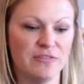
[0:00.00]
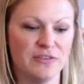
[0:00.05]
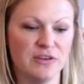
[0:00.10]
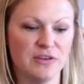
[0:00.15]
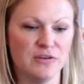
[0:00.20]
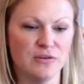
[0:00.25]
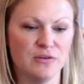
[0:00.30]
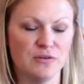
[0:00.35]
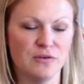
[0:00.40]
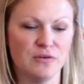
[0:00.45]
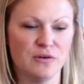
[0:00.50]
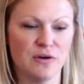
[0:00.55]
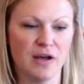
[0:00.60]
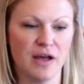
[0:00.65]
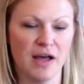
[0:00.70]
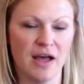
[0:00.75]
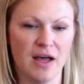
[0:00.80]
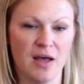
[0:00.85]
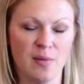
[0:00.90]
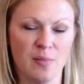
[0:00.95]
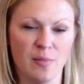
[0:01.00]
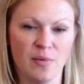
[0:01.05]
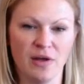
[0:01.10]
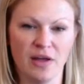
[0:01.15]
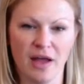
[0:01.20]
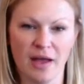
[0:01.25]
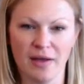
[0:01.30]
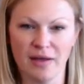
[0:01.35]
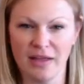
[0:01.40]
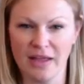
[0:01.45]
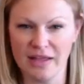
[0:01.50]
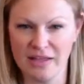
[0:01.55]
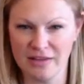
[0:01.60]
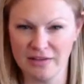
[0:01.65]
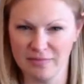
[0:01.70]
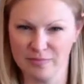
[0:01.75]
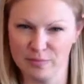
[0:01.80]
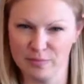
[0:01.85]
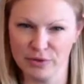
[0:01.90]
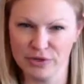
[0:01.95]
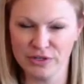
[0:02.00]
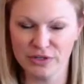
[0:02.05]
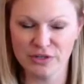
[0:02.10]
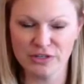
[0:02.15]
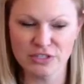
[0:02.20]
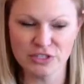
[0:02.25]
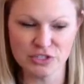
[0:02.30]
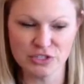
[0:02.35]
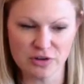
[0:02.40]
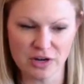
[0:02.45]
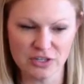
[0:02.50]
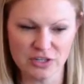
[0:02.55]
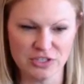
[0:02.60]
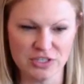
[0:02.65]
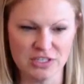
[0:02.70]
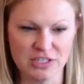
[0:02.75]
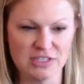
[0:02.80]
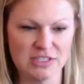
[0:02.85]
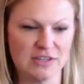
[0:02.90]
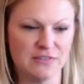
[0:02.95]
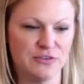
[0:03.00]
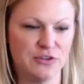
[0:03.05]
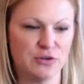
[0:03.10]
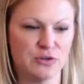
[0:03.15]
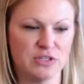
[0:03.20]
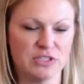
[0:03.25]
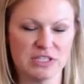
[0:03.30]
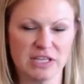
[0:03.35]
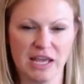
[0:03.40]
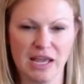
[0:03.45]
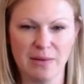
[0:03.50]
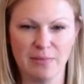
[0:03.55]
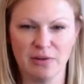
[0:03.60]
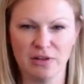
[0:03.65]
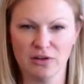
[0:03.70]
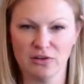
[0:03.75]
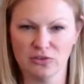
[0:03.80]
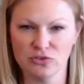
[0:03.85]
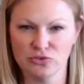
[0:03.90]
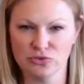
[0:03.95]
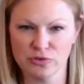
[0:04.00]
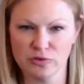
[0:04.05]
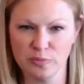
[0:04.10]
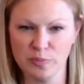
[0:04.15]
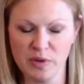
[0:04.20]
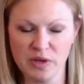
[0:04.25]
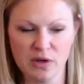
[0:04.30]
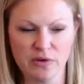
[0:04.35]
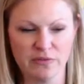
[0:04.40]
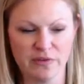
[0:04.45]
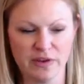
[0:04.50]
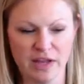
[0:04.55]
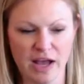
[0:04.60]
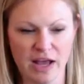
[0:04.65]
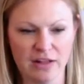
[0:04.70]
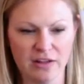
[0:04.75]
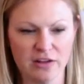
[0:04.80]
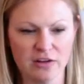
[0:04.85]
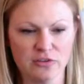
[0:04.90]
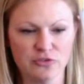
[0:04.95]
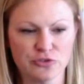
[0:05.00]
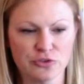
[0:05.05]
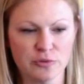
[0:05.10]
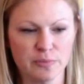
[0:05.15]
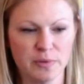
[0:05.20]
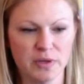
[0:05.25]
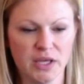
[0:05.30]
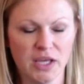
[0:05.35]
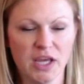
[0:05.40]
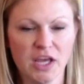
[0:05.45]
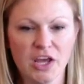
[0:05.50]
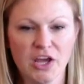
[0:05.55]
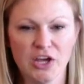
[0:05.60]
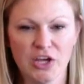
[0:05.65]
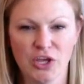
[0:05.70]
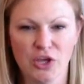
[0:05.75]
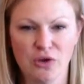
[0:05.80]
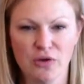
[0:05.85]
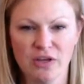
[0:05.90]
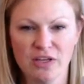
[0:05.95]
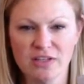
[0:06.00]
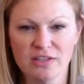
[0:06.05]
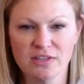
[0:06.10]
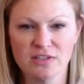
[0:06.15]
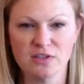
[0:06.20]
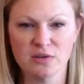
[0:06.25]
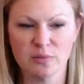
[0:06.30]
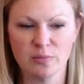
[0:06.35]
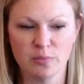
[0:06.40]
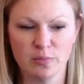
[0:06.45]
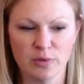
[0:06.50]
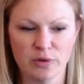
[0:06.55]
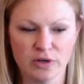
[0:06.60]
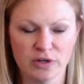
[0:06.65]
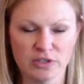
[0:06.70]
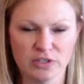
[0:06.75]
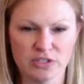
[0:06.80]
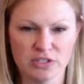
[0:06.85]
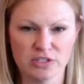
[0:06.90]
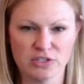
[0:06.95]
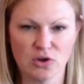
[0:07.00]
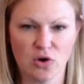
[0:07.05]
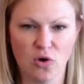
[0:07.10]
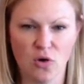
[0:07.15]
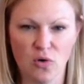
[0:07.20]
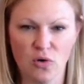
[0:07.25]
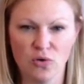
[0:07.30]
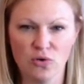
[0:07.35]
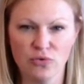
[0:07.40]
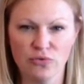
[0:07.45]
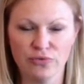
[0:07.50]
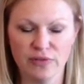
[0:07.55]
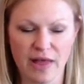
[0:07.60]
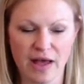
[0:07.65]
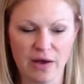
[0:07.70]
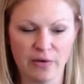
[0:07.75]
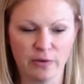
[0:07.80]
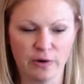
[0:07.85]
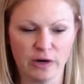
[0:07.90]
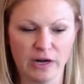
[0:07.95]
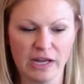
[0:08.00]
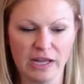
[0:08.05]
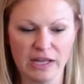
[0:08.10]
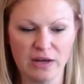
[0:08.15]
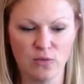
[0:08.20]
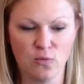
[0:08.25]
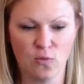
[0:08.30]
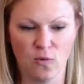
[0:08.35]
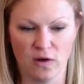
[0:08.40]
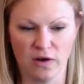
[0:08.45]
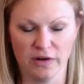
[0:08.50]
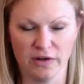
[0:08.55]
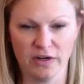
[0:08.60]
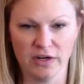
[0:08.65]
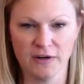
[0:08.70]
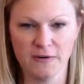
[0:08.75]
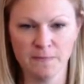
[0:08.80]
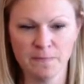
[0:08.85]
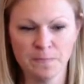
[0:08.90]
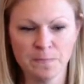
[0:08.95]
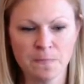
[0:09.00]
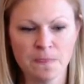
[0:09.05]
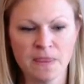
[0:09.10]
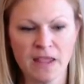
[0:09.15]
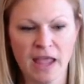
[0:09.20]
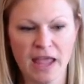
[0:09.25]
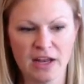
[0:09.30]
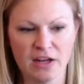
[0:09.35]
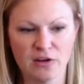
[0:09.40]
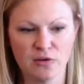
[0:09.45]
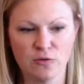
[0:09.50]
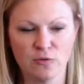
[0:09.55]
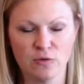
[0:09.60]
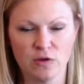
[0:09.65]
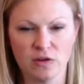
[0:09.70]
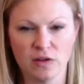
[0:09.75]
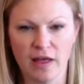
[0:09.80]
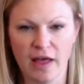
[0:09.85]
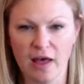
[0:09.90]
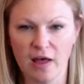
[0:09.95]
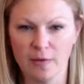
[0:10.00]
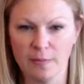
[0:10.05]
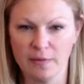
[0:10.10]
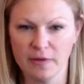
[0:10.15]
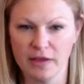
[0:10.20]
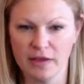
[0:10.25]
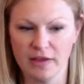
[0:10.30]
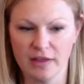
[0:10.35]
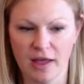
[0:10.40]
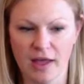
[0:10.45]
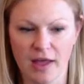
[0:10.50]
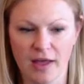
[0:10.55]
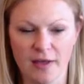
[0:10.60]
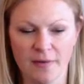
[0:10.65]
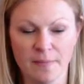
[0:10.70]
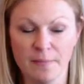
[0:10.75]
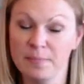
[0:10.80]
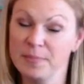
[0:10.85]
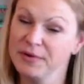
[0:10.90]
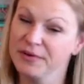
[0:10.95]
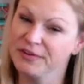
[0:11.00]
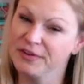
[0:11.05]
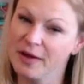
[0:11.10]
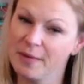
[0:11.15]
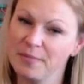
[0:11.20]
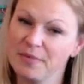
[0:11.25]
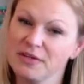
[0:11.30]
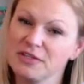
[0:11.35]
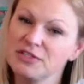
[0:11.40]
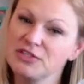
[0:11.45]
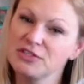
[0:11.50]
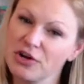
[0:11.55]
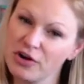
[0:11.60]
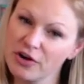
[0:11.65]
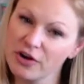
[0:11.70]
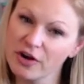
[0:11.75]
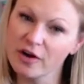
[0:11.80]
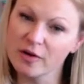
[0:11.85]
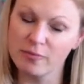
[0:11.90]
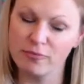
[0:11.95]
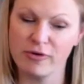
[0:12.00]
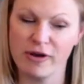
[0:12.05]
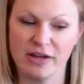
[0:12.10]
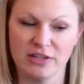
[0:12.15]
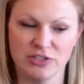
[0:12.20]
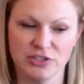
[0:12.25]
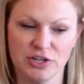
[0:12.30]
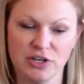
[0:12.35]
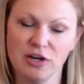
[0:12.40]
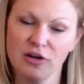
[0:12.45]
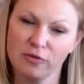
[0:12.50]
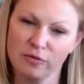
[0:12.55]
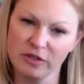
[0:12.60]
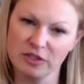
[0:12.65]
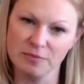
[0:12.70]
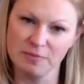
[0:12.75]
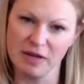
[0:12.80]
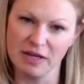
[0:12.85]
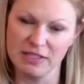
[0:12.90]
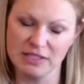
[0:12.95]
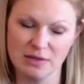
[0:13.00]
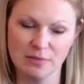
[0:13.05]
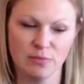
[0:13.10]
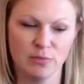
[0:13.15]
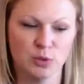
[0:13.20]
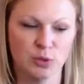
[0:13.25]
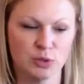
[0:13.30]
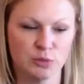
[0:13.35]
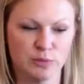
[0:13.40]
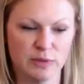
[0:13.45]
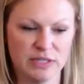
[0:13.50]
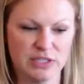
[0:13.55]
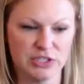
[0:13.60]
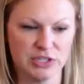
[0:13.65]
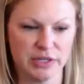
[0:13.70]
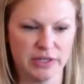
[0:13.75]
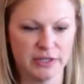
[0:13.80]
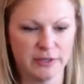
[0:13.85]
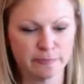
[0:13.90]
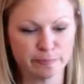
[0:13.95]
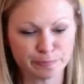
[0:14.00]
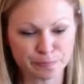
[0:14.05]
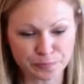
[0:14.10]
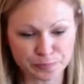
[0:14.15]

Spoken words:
you, per your instructions, if yours came a little droopy or if it got a little droopy, you can submerge this whole flower in water, and it will help build up the turgor pressure, which makes it more rigid.